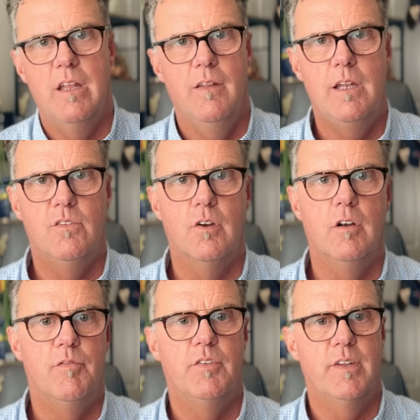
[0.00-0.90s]
They, they
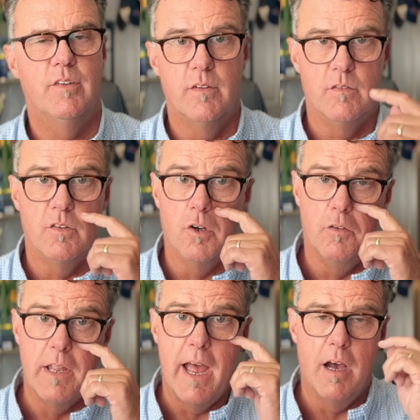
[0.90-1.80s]
deserve, the citizens
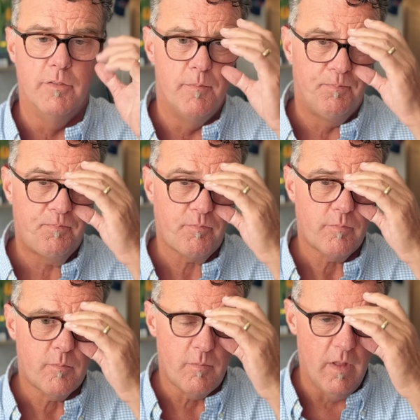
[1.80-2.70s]
deserve to have
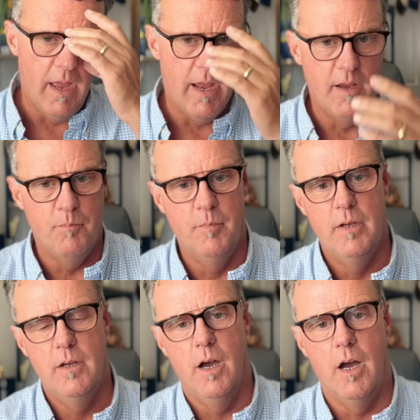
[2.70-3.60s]
a
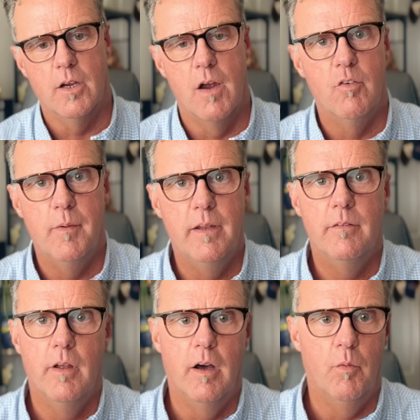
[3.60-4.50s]
a
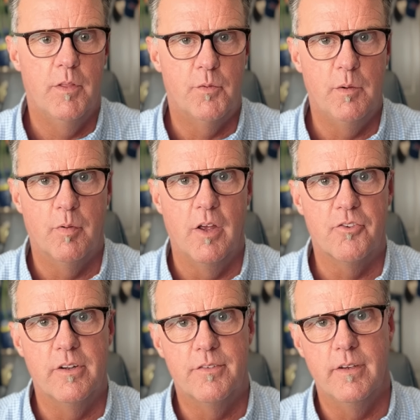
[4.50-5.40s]
government uh, with three
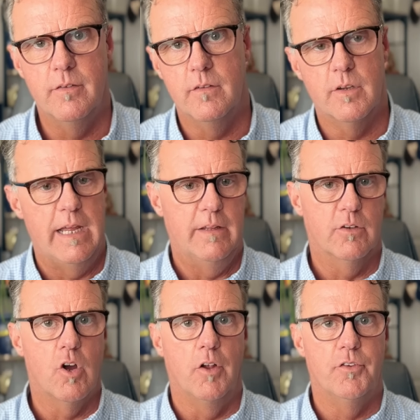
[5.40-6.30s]
presidencies. It's
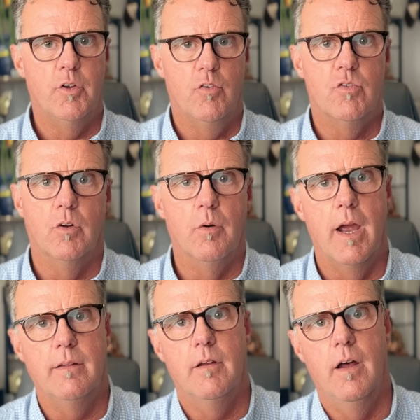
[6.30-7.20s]
it's a constitutional
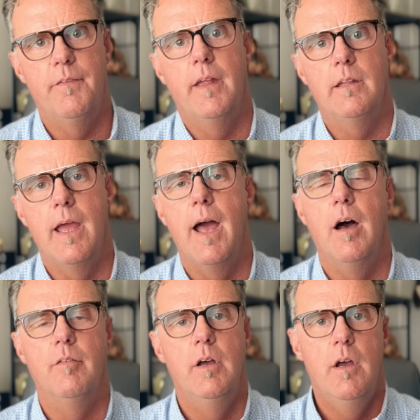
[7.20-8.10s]
right that, that they
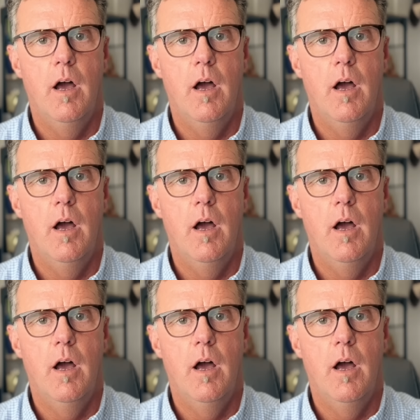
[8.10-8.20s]
have.